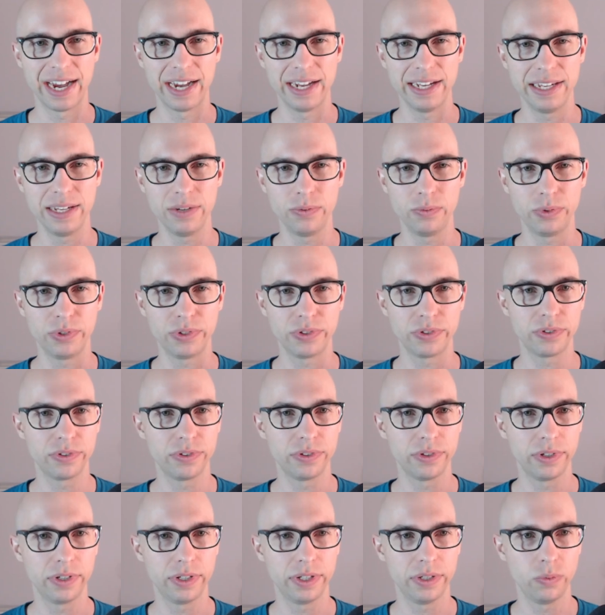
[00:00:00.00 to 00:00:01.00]
it was
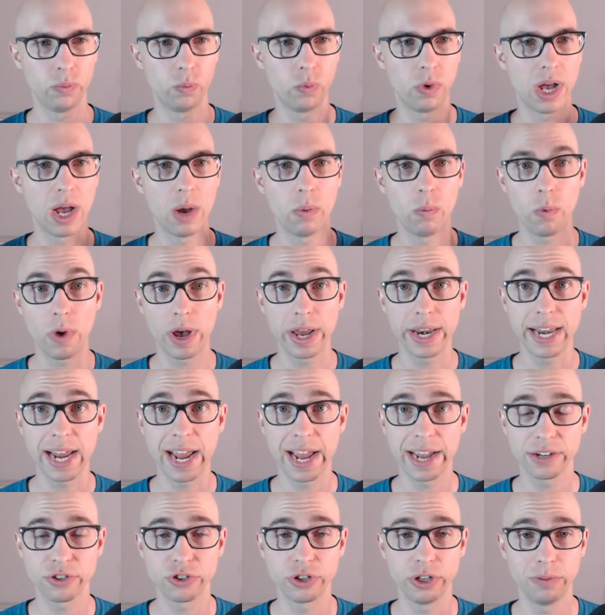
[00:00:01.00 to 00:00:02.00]
a 1
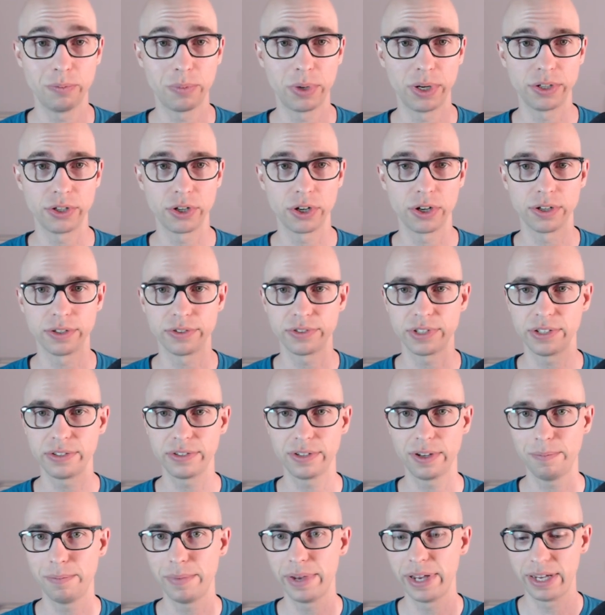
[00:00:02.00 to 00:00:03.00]
action per turn
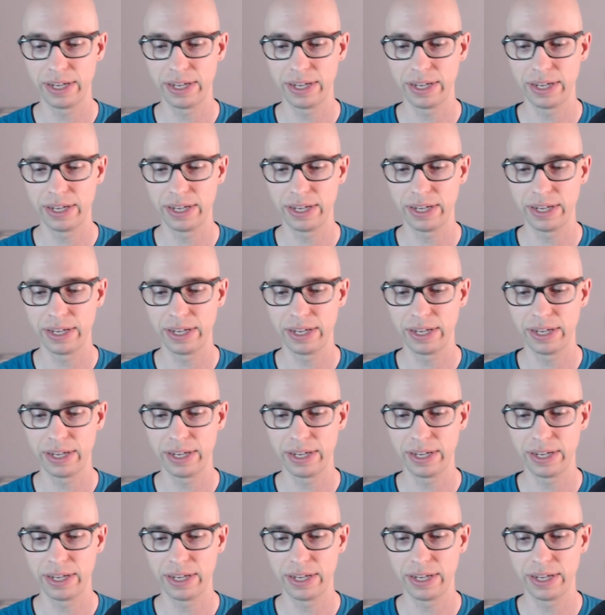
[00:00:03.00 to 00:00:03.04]
system.